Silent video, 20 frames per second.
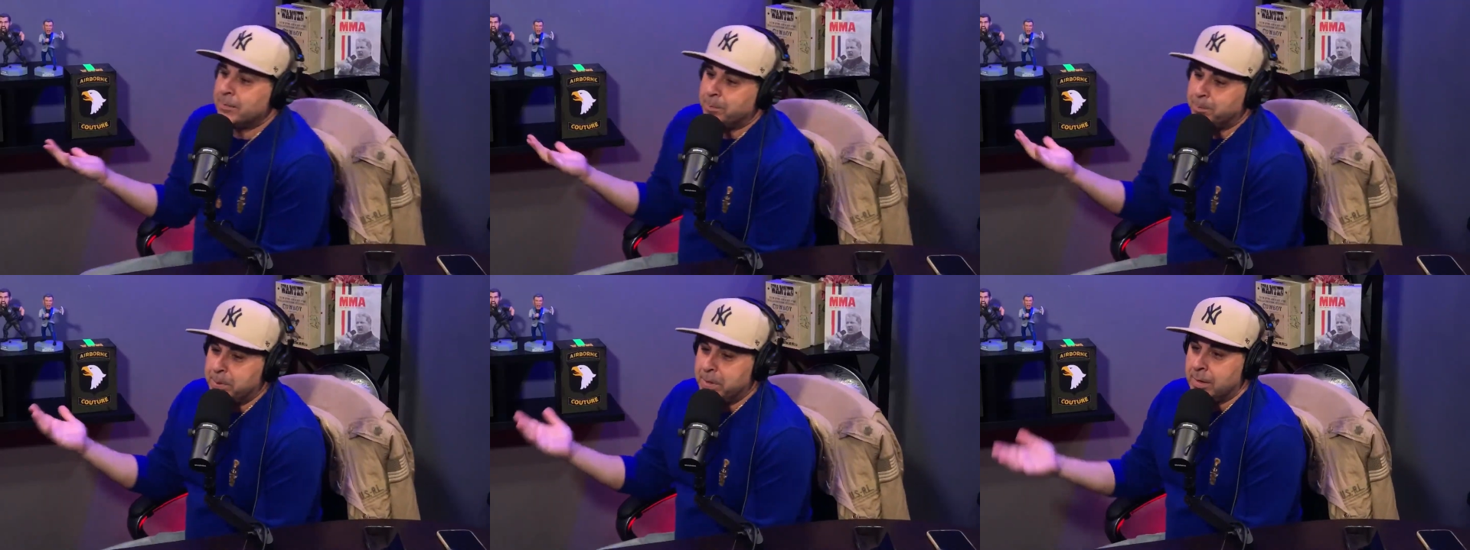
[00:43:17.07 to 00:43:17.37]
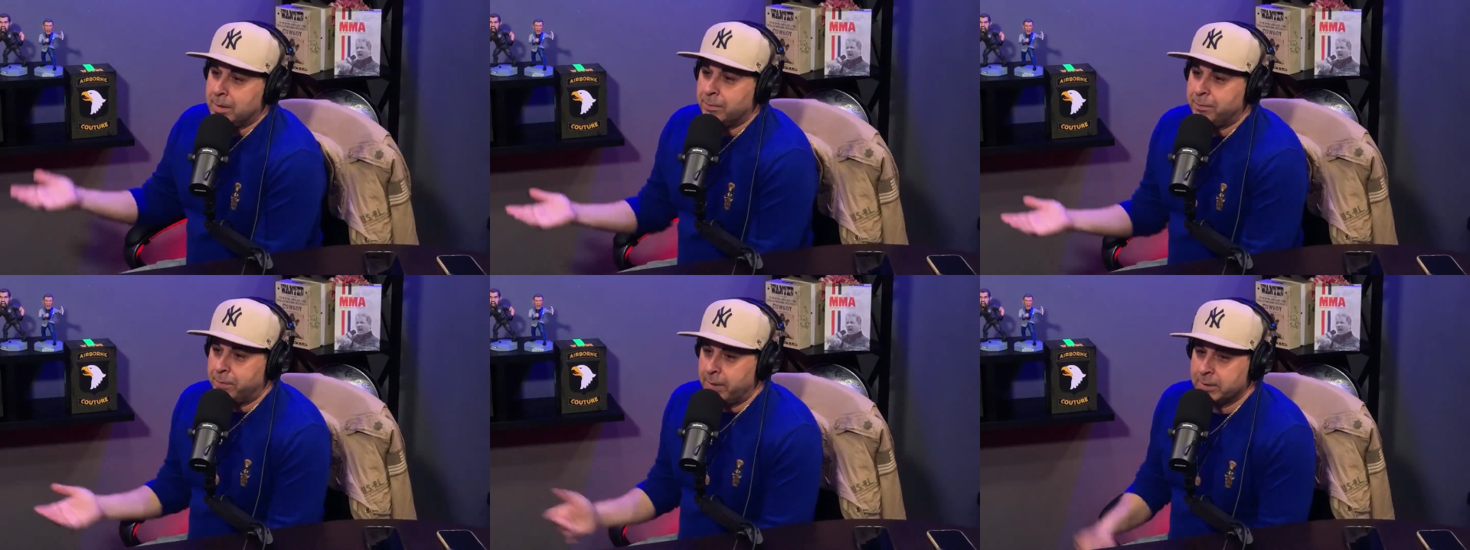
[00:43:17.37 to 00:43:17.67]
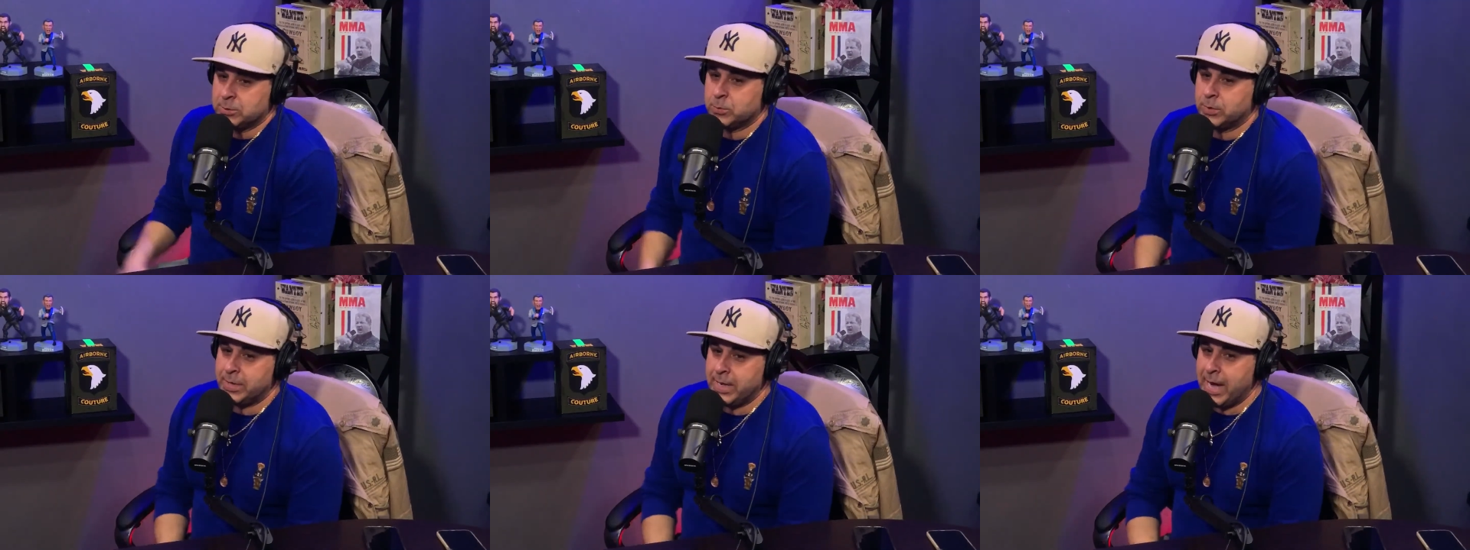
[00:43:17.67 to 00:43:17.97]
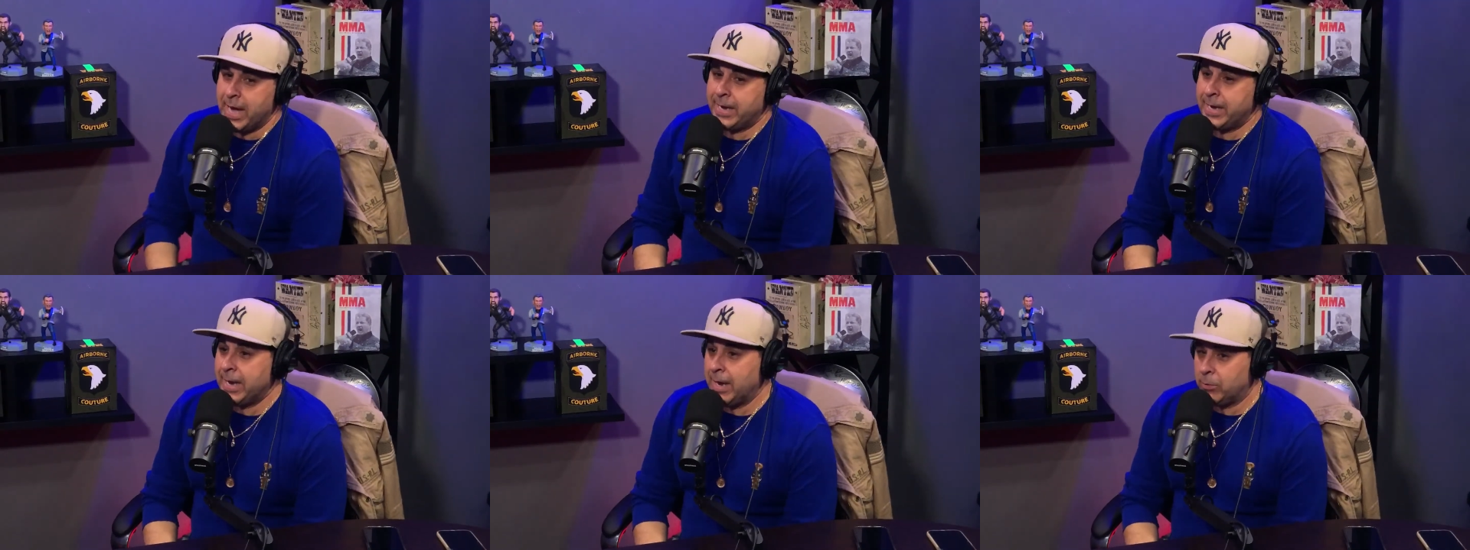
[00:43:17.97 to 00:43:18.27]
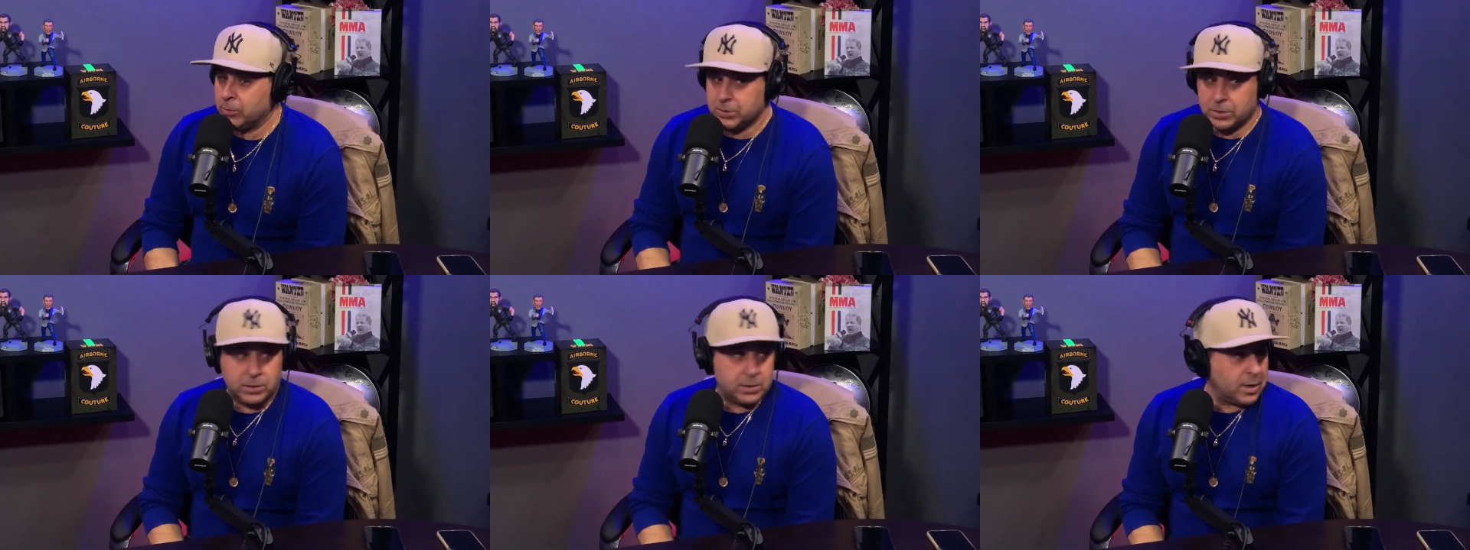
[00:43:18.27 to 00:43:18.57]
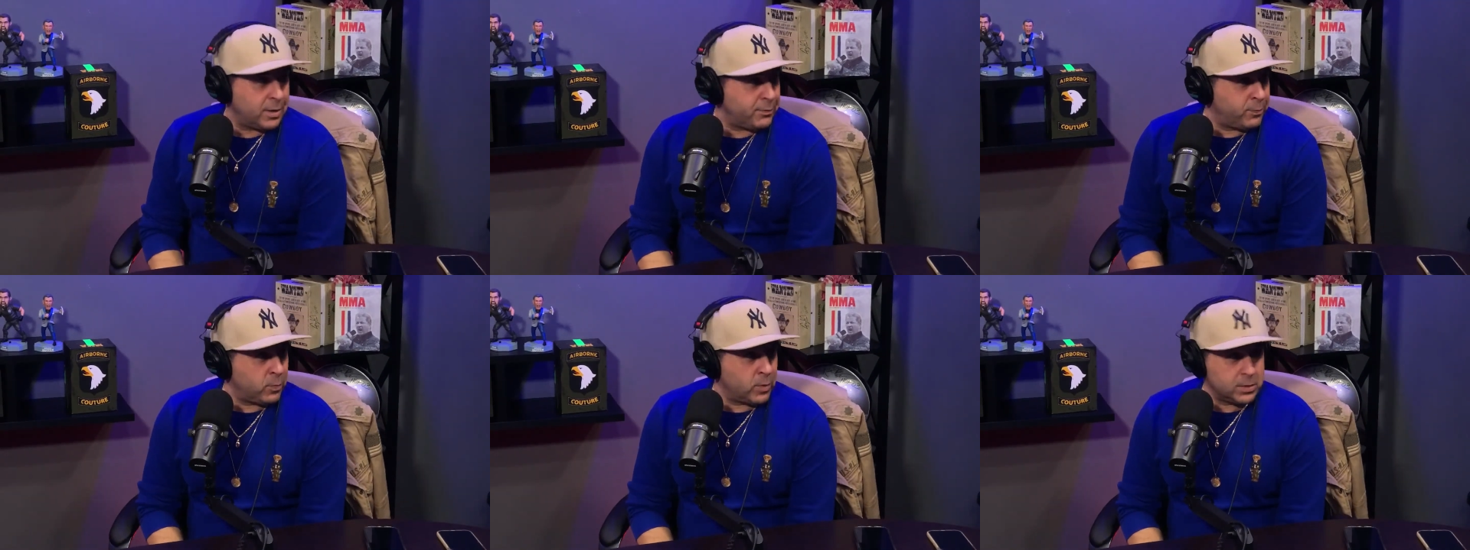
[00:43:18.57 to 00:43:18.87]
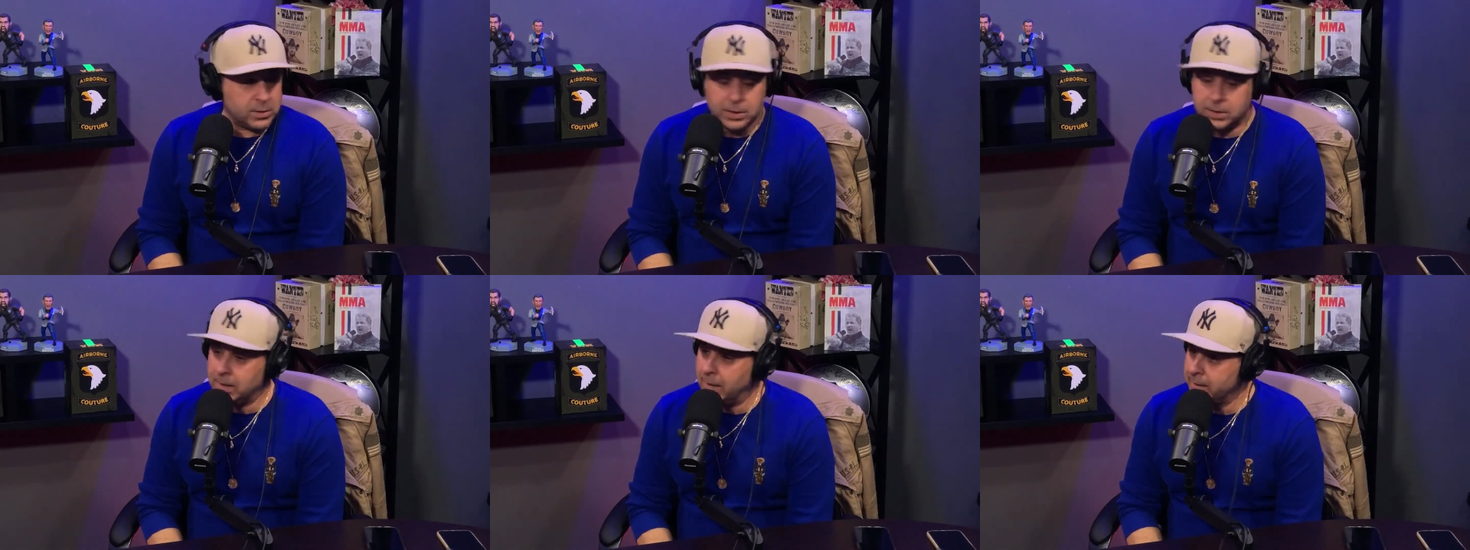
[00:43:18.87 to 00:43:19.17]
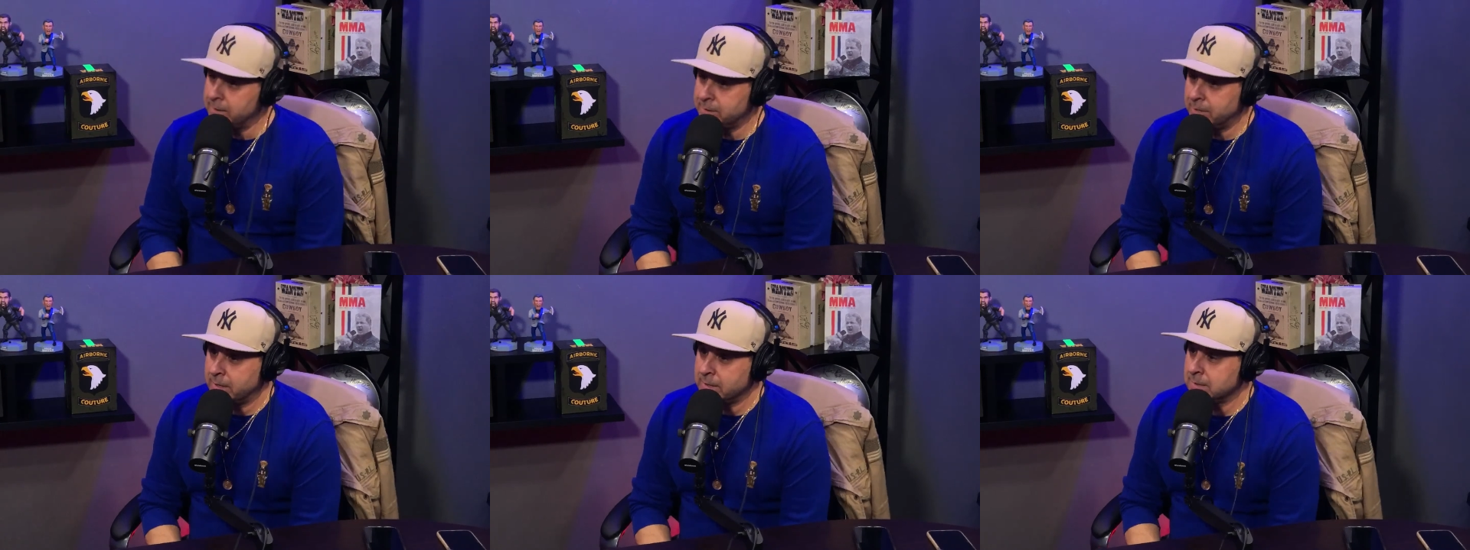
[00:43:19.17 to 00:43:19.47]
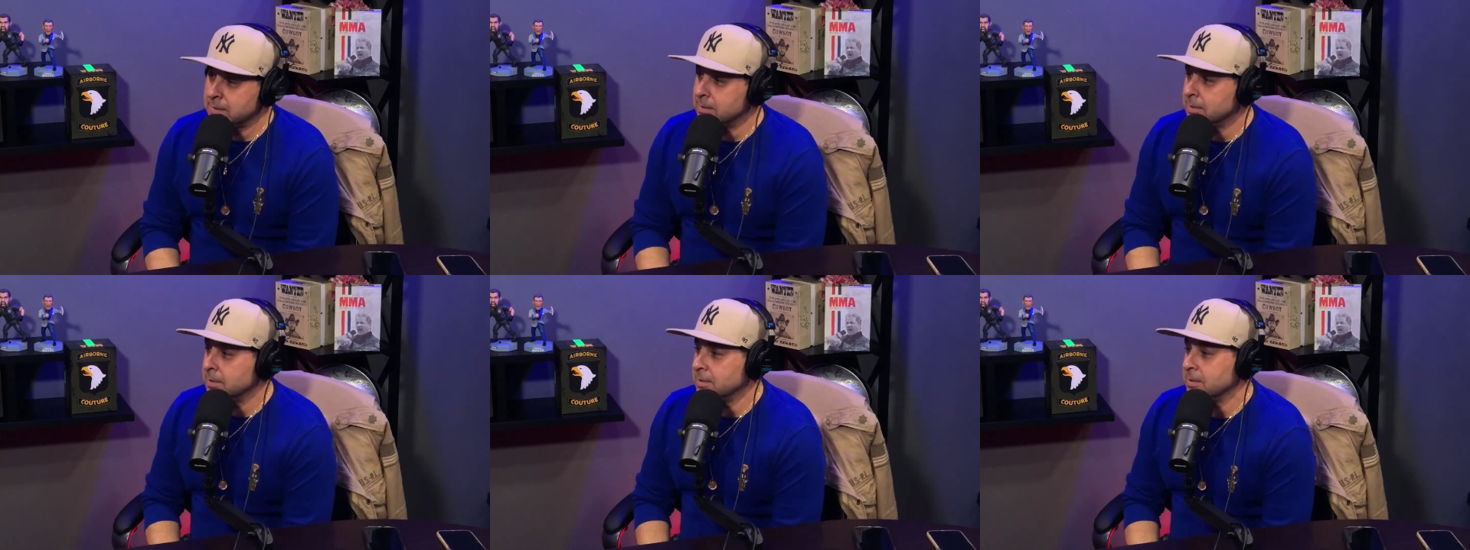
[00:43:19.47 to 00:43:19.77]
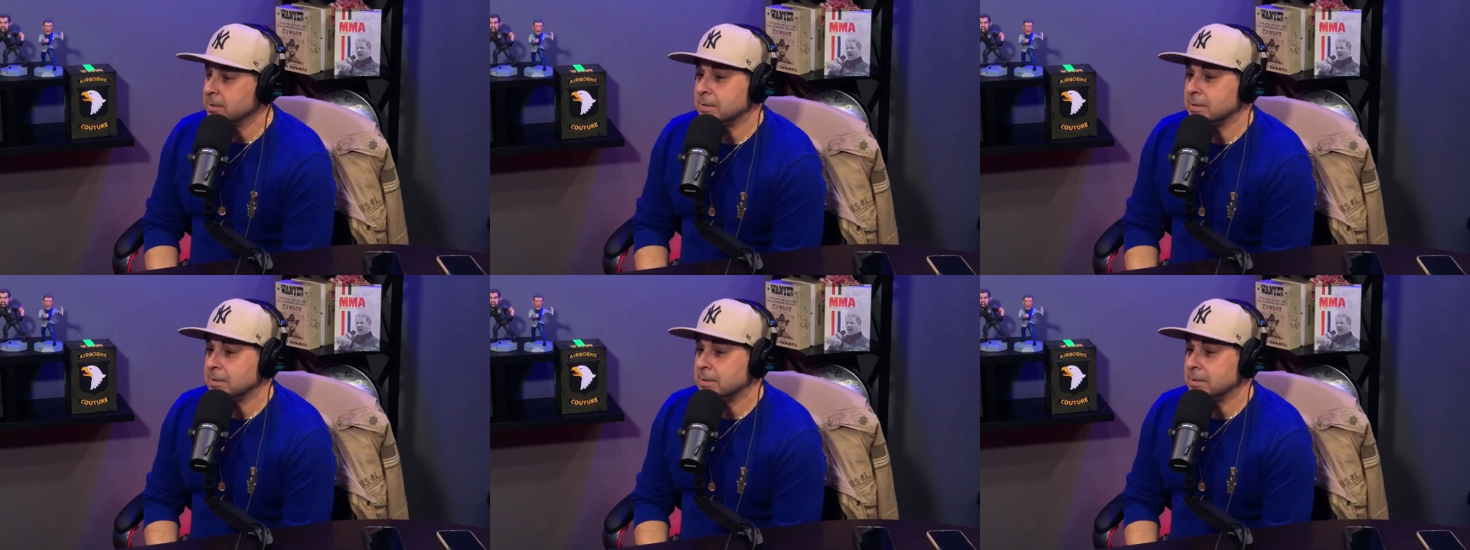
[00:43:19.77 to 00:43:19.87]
being friends with Gaethje, that was a tough one to digest.